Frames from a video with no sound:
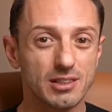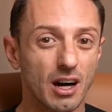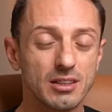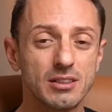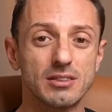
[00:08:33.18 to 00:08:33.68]

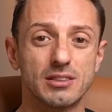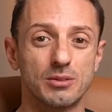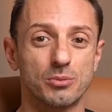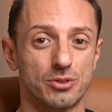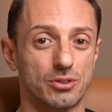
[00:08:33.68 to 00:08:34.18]
Talking to
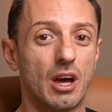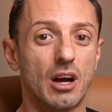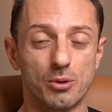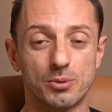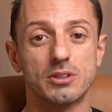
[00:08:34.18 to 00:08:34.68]
them was
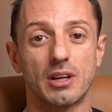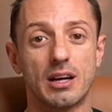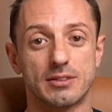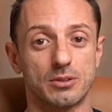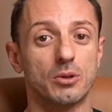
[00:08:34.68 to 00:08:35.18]
a real
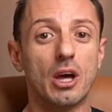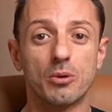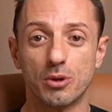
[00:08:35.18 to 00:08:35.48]
hassle.